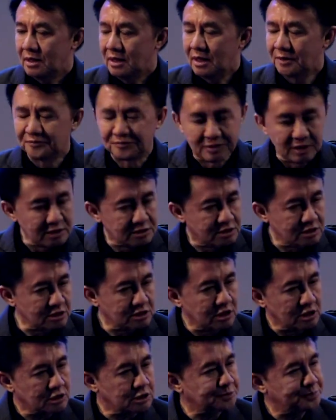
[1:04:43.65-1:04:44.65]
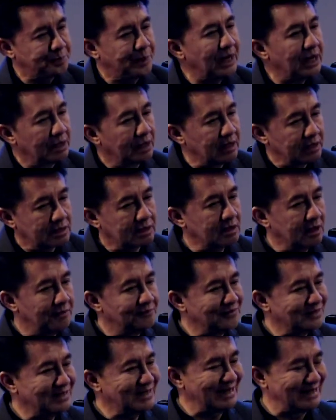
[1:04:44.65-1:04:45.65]
if this is a spirit
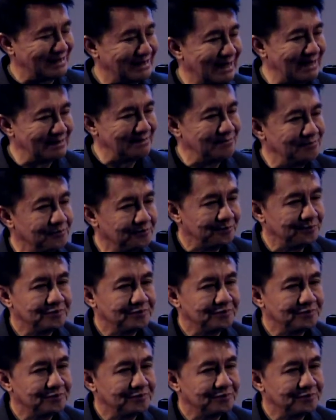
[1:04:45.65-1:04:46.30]
of Satan,